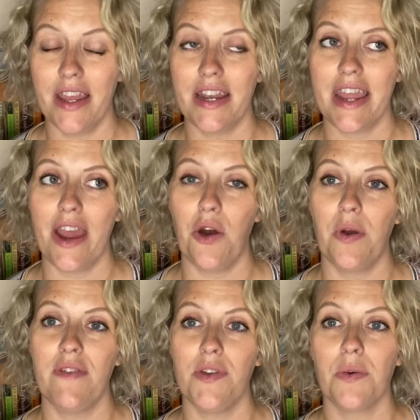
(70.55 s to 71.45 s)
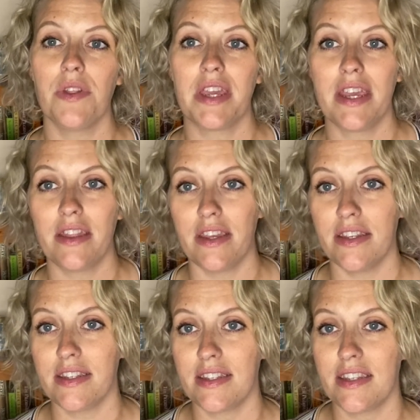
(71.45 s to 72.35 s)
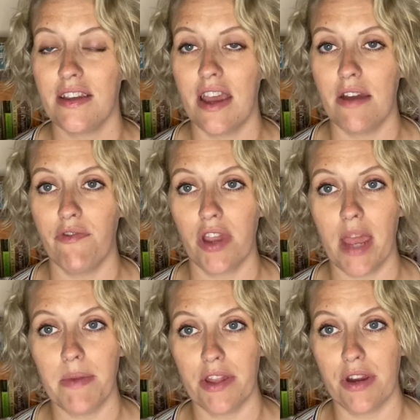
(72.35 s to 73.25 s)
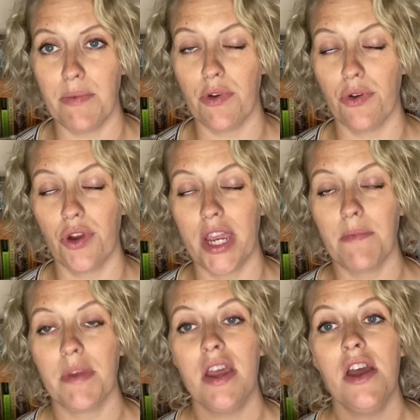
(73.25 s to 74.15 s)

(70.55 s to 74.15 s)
Now, if you are looking at this um, vocabulary program